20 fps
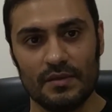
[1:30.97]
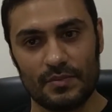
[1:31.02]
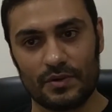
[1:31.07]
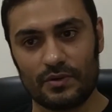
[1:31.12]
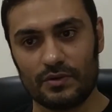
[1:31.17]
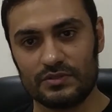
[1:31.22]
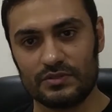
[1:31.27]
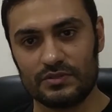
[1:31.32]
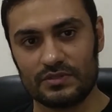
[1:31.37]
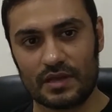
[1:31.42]

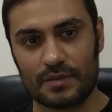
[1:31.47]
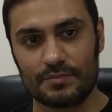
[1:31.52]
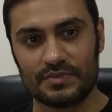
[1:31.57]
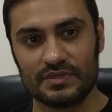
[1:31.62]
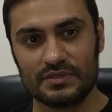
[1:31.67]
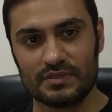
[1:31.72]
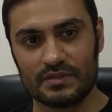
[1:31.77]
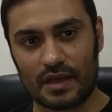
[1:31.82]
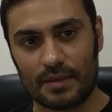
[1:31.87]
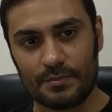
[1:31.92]
Because in
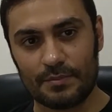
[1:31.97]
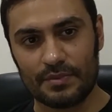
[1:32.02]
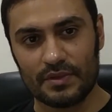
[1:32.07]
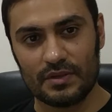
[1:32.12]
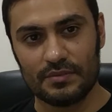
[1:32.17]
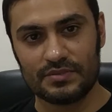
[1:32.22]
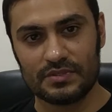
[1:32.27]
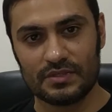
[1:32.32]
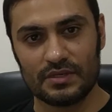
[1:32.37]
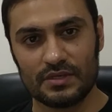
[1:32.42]

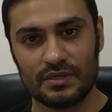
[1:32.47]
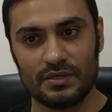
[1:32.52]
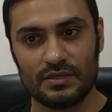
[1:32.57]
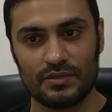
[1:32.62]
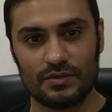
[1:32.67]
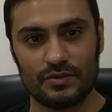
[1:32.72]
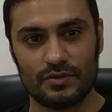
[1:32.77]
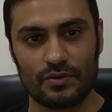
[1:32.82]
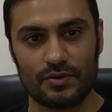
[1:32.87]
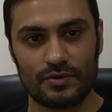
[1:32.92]

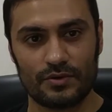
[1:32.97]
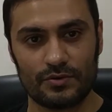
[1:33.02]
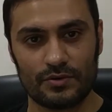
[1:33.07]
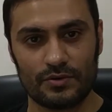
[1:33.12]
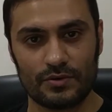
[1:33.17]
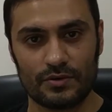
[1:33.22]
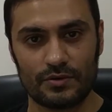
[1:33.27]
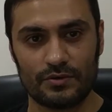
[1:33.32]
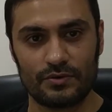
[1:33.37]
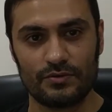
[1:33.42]
epilepsy,
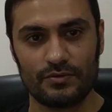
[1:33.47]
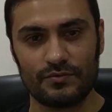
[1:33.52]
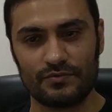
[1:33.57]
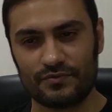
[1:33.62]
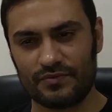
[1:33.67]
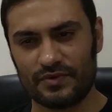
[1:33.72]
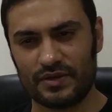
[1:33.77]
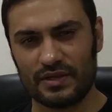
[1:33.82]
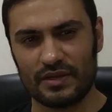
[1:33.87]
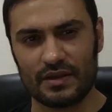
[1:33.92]
you
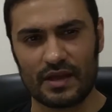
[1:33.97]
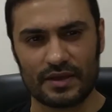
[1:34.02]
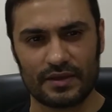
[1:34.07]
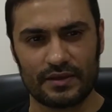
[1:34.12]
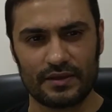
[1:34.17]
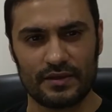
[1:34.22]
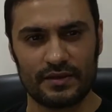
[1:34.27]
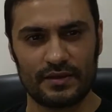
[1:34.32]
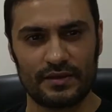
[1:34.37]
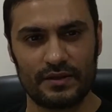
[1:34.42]
feel
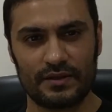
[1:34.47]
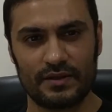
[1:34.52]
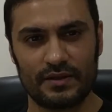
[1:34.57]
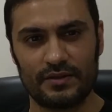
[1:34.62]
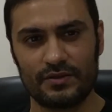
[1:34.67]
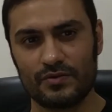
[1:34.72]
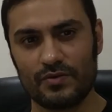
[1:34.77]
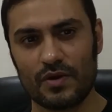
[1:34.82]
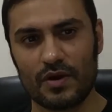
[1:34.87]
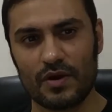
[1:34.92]
like
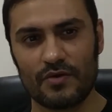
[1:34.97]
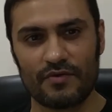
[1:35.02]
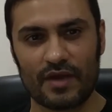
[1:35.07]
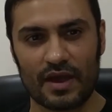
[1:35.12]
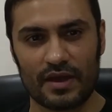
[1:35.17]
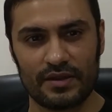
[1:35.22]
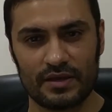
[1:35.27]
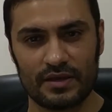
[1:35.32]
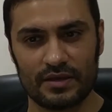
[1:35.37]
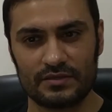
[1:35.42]
irritated, you have
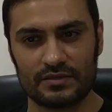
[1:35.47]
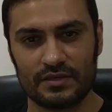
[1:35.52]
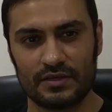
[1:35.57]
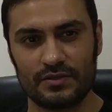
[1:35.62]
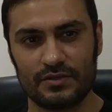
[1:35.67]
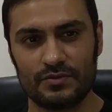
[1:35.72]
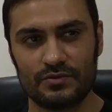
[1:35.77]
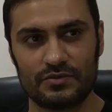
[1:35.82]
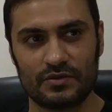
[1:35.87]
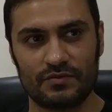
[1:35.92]
headaches,
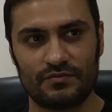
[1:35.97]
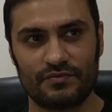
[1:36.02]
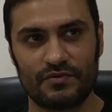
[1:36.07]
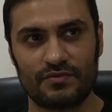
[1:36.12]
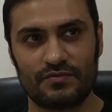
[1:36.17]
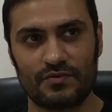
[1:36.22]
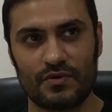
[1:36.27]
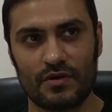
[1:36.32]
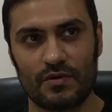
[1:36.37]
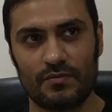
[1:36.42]
and you
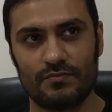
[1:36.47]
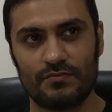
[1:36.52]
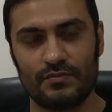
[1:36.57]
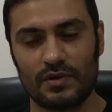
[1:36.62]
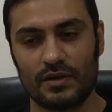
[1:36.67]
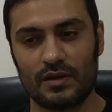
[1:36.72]
suffer from